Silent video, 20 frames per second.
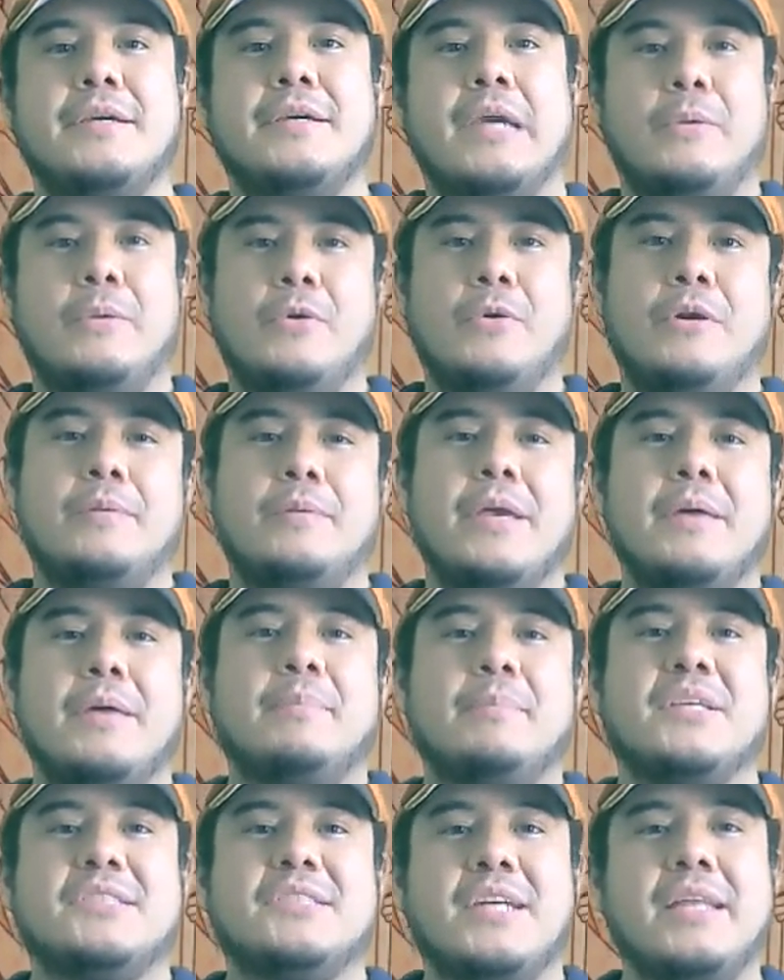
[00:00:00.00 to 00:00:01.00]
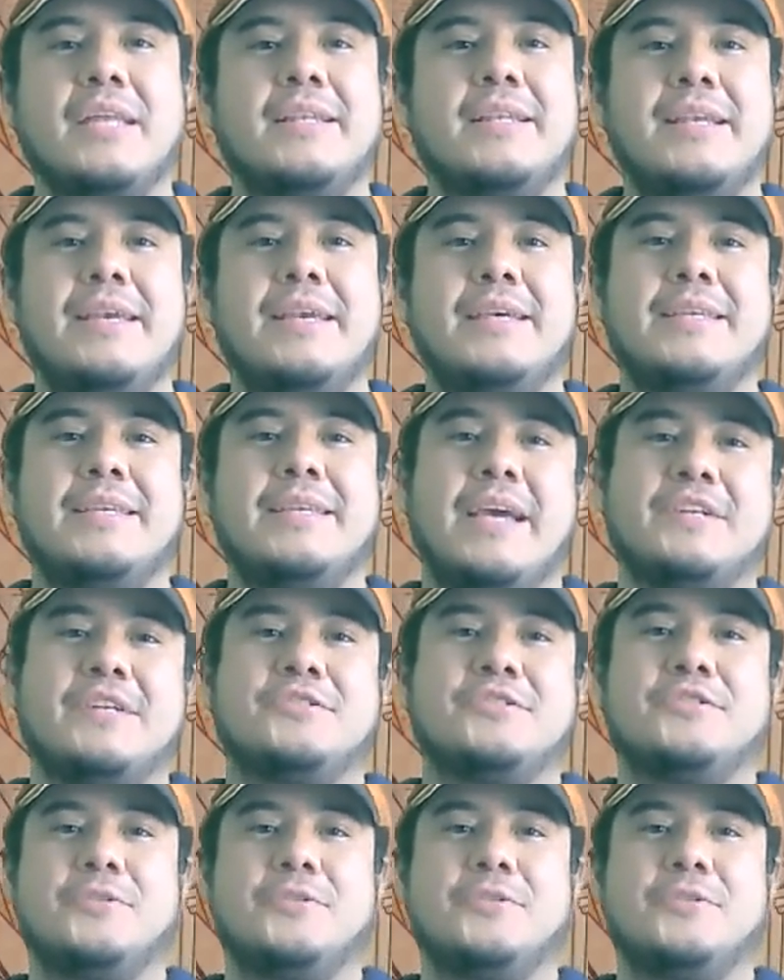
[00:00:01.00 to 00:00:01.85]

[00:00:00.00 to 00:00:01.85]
well, but sadly it has